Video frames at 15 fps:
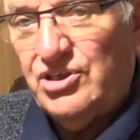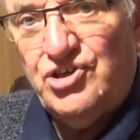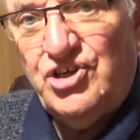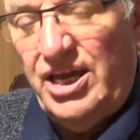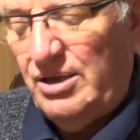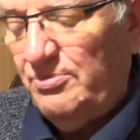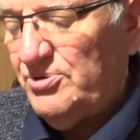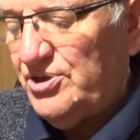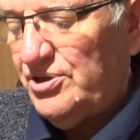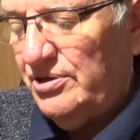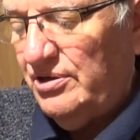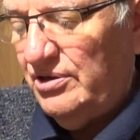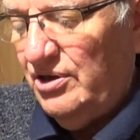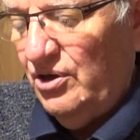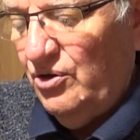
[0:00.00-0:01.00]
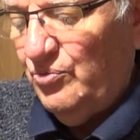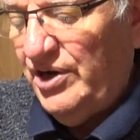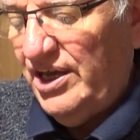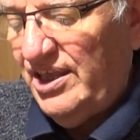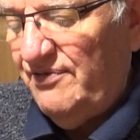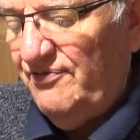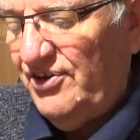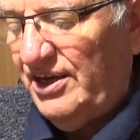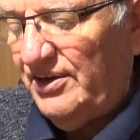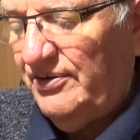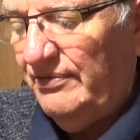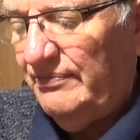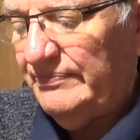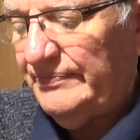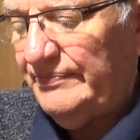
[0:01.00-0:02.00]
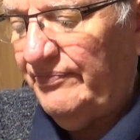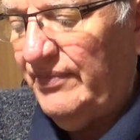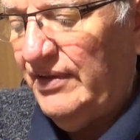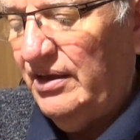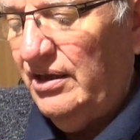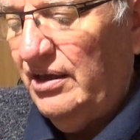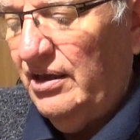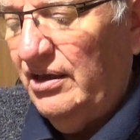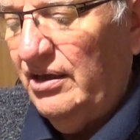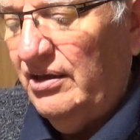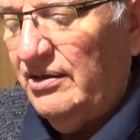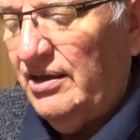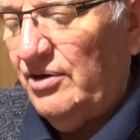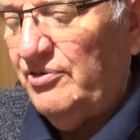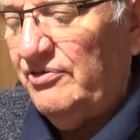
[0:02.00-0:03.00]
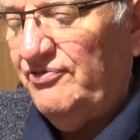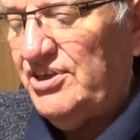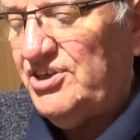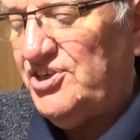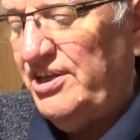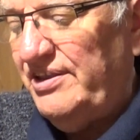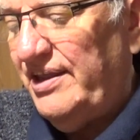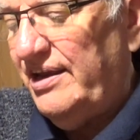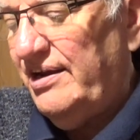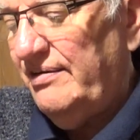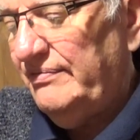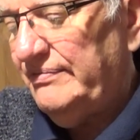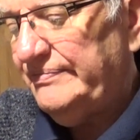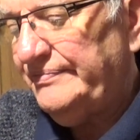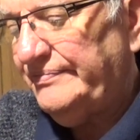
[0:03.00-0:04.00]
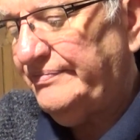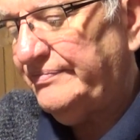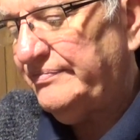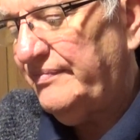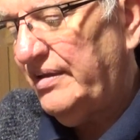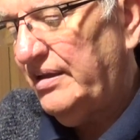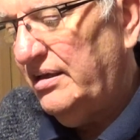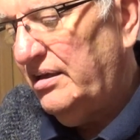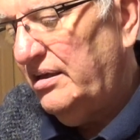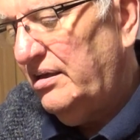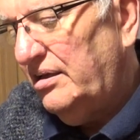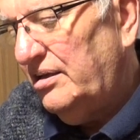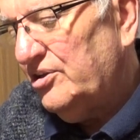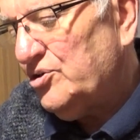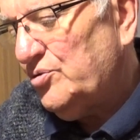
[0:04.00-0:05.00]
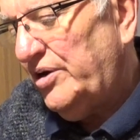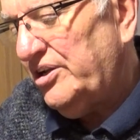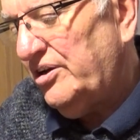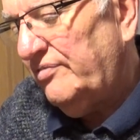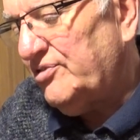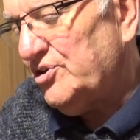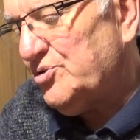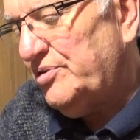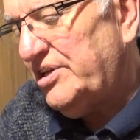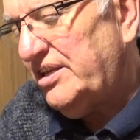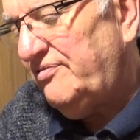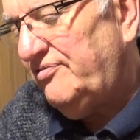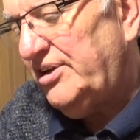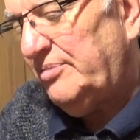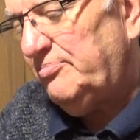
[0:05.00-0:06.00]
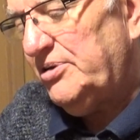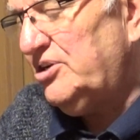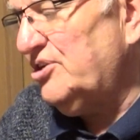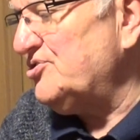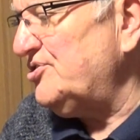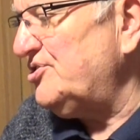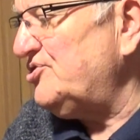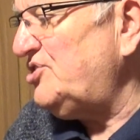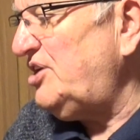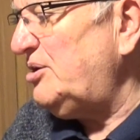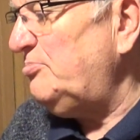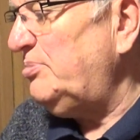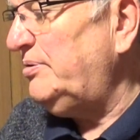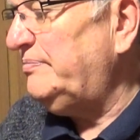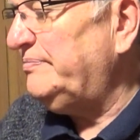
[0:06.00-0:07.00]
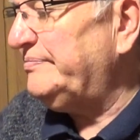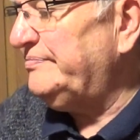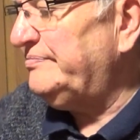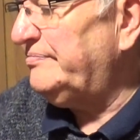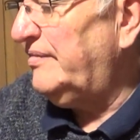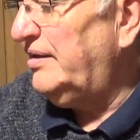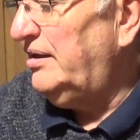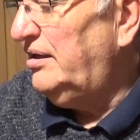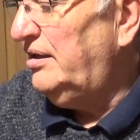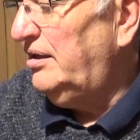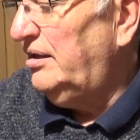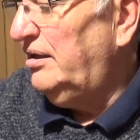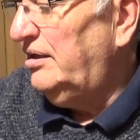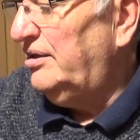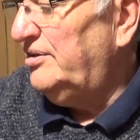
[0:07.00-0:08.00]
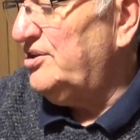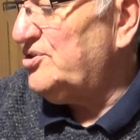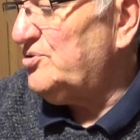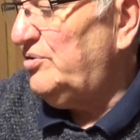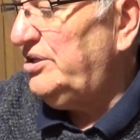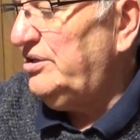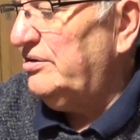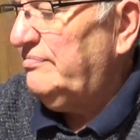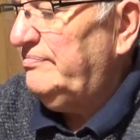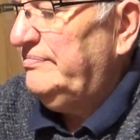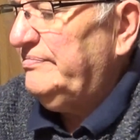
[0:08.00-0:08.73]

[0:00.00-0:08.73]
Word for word: the shapes where they fit. That one fits in there. It's quite obvious where they fit because of the shape. And this one that